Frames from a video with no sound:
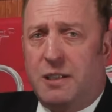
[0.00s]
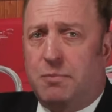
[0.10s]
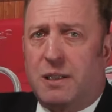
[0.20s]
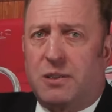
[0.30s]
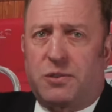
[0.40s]

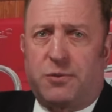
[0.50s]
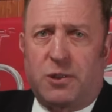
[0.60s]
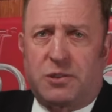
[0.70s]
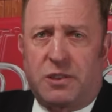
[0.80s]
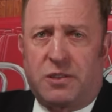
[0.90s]
Lin Biao's
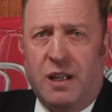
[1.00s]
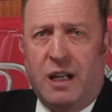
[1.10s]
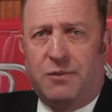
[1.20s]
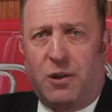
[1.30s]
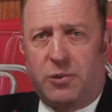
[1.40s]
forces
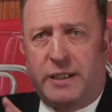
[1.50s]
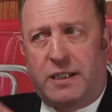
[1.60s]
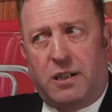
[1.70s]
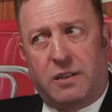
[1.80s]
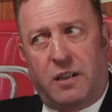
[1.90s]
have
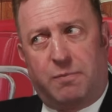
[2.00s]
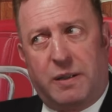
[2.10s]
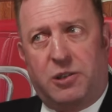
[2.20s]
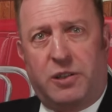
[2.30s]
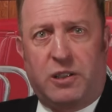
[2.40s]
already cut off
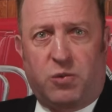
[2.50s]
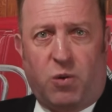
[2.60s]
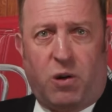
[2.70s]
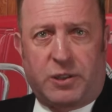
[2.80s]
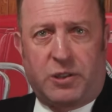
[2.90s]
Beijing's
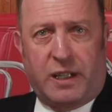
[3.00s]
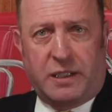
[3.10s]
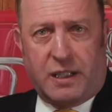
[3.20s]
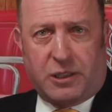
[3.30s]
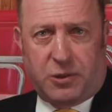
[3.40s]
water
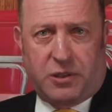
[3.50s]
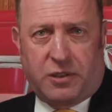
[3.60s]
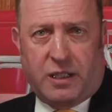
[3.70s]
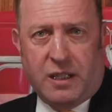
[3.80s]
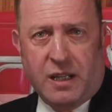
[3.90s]
and
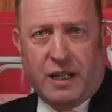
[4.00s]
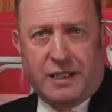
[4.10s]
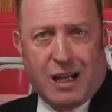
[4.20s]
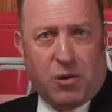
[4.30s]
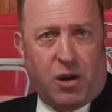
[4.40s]
electricity
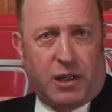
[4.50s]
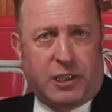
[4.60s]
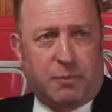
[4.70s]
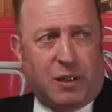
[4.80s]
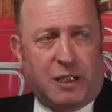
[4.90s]
and now
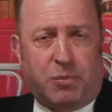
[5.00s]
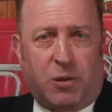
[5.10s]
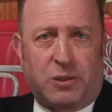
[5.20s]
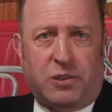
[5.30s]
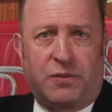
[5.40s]
occupy
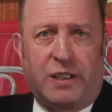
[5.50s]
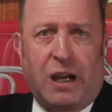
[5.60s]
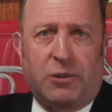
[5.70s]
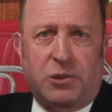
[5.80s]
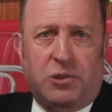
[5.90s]
parts of
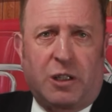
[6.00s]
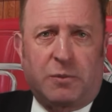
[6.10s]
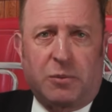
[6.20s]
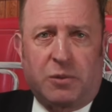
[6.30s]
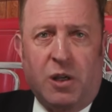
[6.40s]
the outer
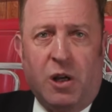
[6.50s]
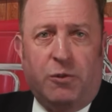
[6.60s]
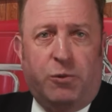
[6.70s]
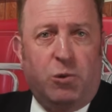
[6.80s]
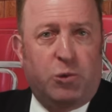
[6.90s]
suburbs.
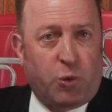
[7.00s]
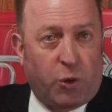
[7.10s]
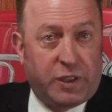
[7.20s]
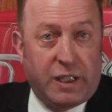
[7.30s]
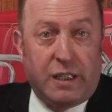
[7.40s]
Fu
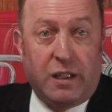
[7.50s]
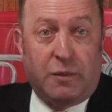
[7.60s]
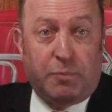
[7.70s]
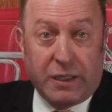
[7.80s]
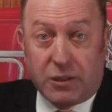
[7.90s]
Zuoyi
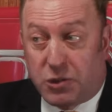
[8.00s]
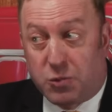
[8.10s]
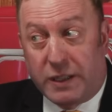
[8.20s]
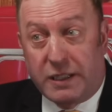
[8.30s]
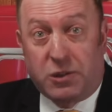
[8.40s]

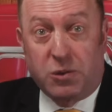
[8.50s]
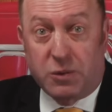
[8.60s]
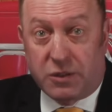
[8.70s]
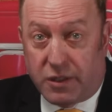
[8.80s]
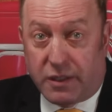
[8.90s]
appears ready
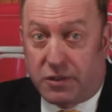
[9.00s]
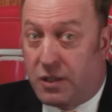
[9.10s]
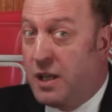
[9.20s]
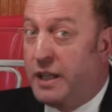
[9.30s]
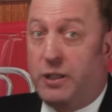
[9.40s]
to
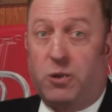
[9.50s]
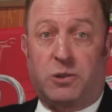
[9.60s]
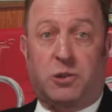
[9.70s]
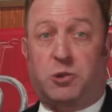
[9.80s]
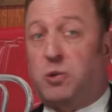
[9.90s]
resist. He
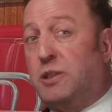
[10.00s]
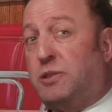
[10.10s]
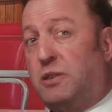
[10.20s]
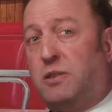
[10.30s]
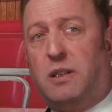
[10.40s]
orders
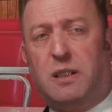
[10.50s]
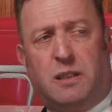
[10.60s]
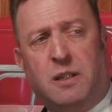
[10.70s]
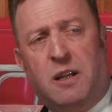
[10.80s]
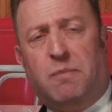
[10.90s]
trenches
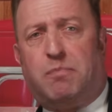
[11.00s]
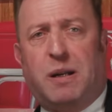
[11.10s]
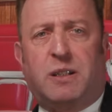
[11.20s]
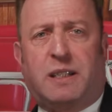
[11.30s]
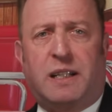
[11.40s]
dug,
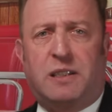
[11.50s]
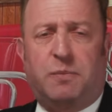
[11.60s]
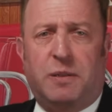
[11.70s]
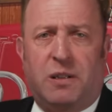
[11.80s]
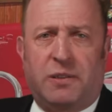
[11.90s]

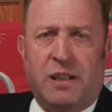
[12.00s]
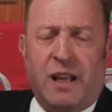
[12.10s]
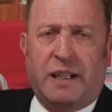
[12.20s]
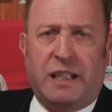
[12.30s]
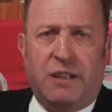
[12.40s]
barricades built,
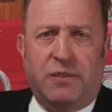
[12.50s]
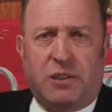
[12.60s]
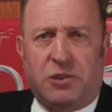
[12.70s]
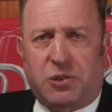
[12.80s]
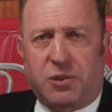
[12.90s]
and he
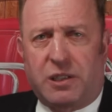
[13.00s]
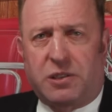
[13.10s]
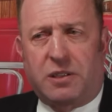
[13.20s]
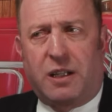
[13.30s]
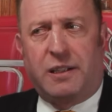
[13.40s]
even constructs